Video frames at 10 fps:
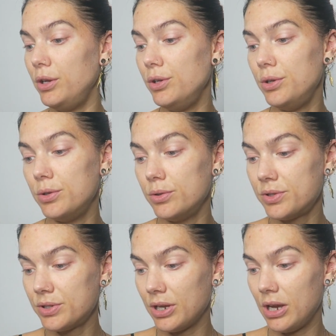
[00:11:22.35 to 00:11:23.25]

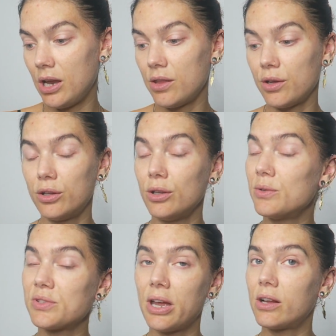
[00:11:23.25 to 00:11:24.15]
using the Glow
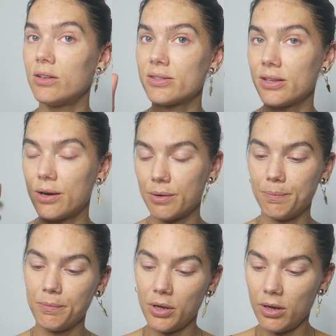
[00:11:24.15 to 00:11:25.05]
Cycle
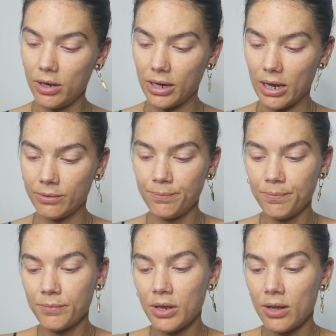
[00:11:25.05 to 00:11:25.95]
serum again,